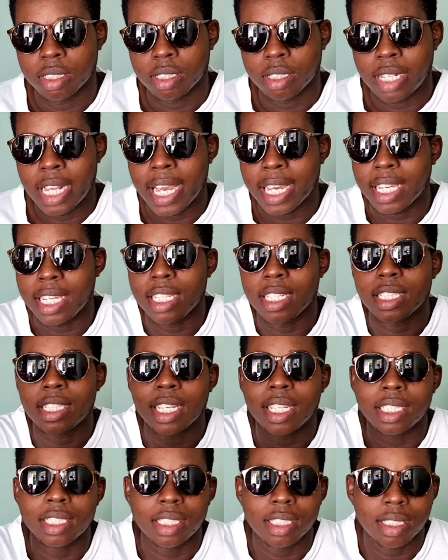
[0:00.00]
Like
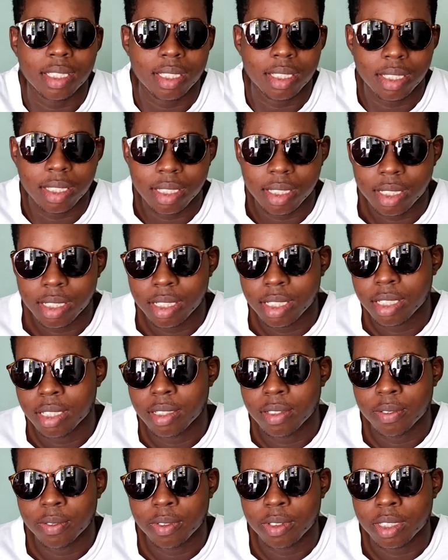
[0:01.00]
intense.
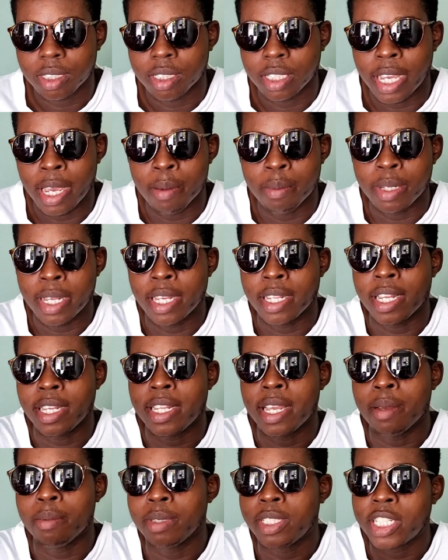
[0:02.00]

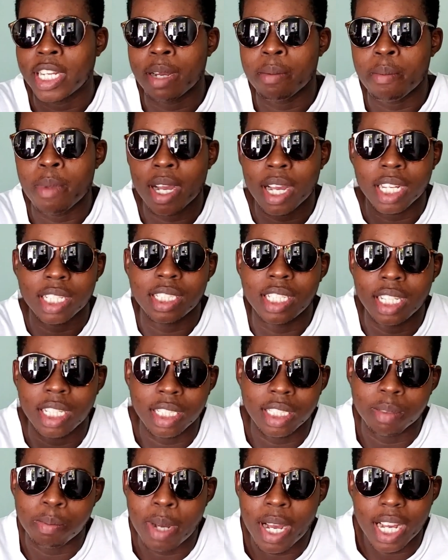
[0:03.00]
Them chat bag of
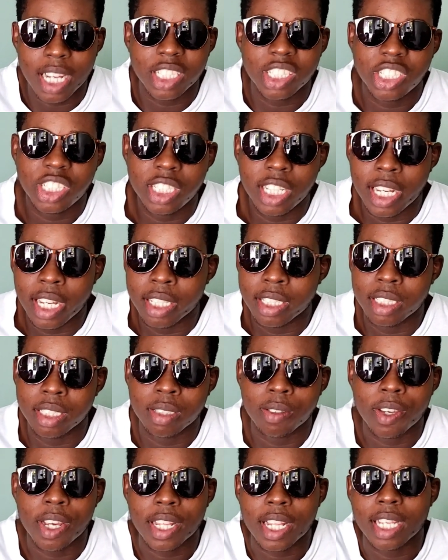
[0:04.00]
things, bag of shades
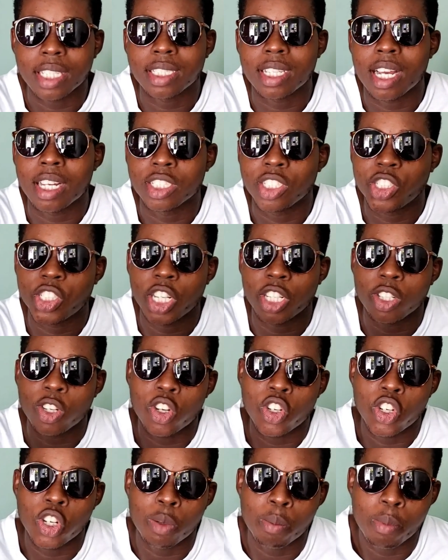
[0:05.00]
to get a song trend
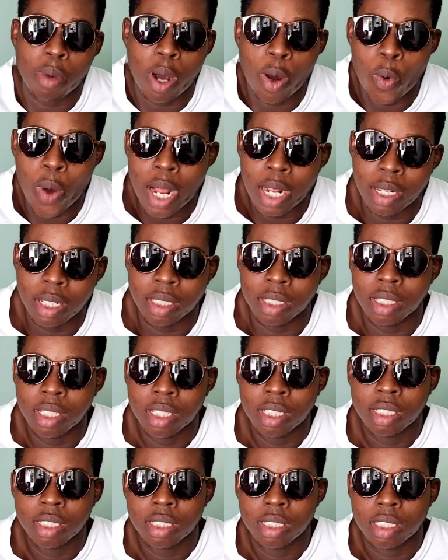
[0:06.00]
on number one.
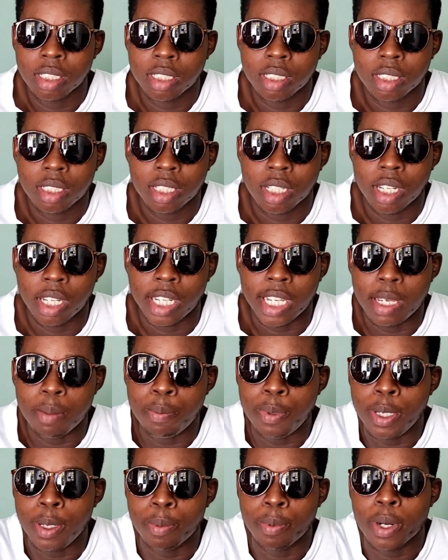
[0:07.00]
Give
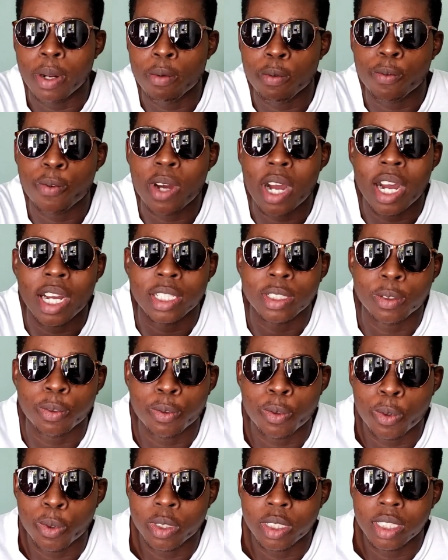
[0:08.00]
people them fast
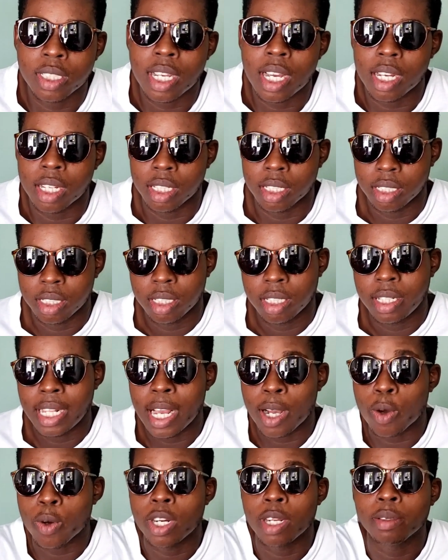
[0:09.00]
food song.
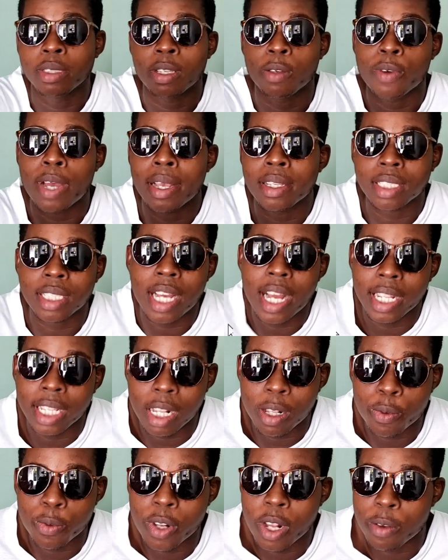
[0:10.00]
Like what they say Vybz
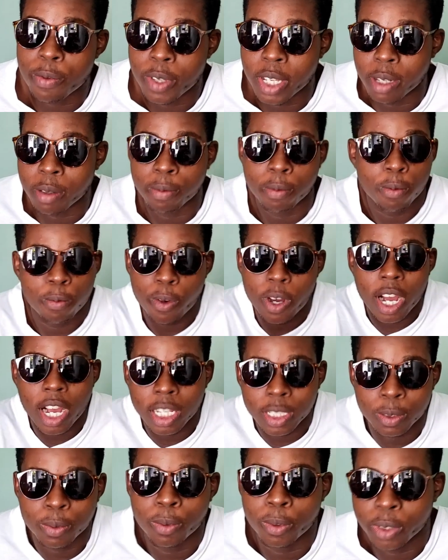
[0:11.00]
Kartel for a few
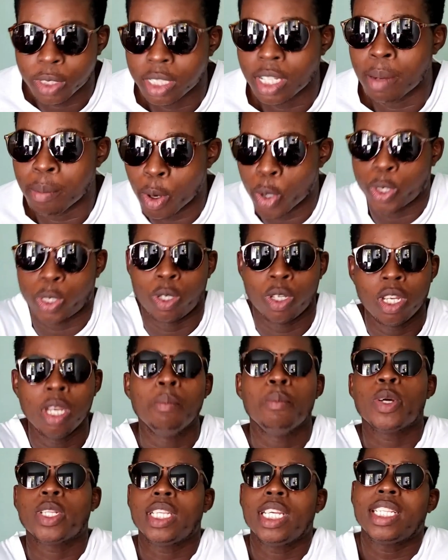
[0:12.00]
fast food song.
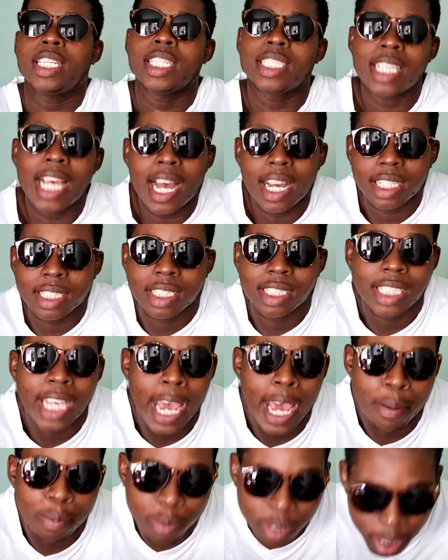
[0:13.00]
But it is
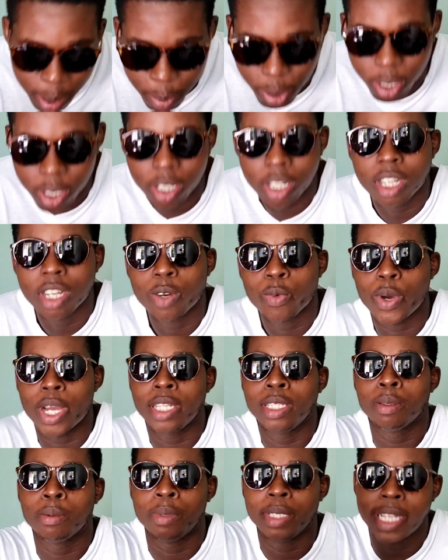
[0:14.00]
acceptable
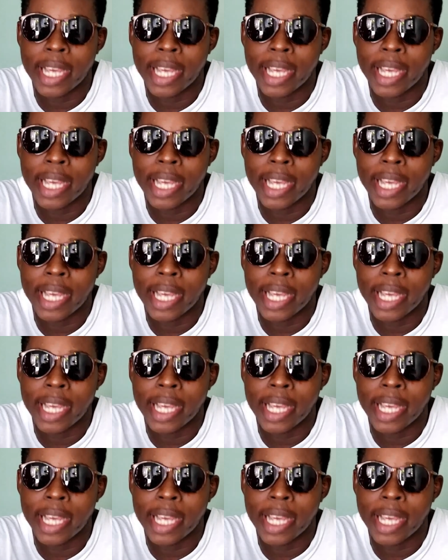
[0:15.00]
when them